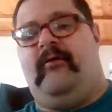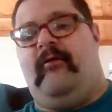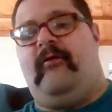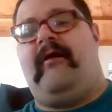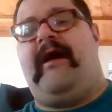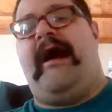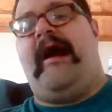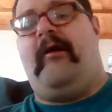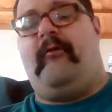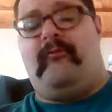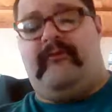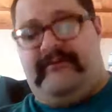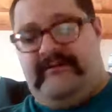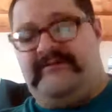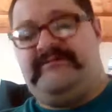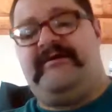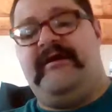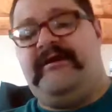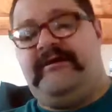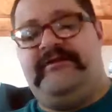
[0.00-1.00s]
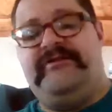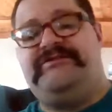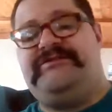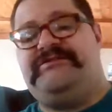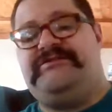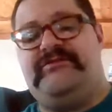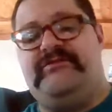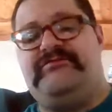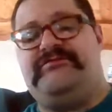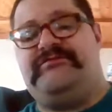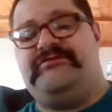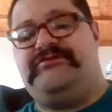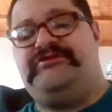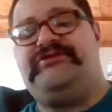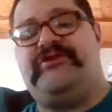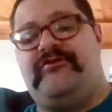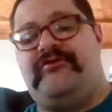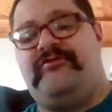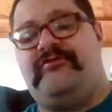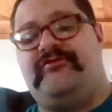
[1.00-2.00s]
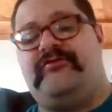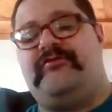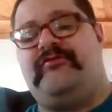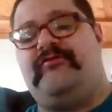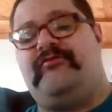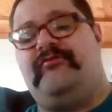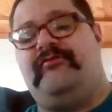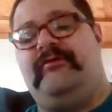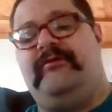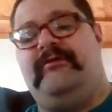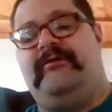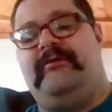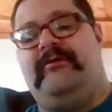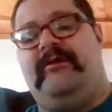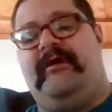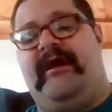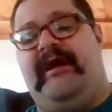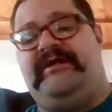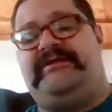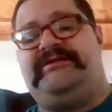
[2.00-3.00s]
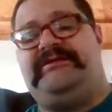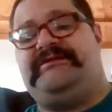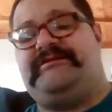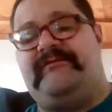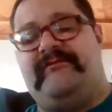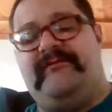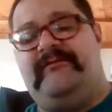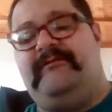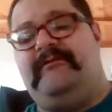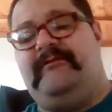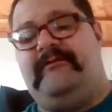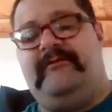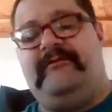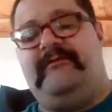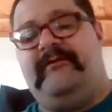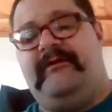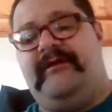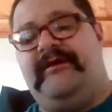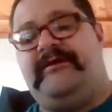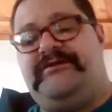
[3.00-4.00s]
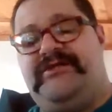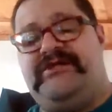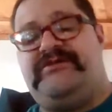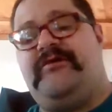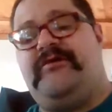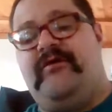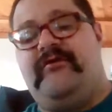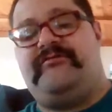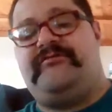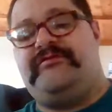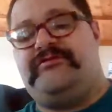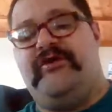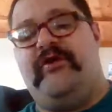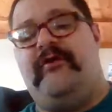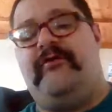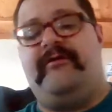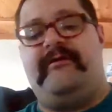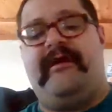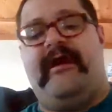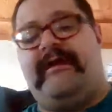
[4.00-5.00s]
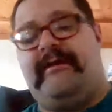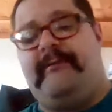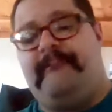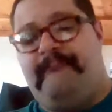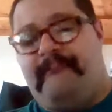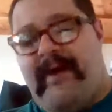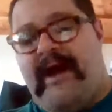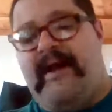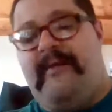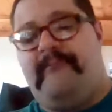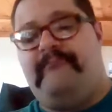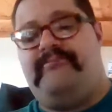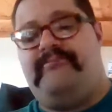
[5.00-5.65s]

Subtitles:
or how it just goes to show you it just goes to show you that, in my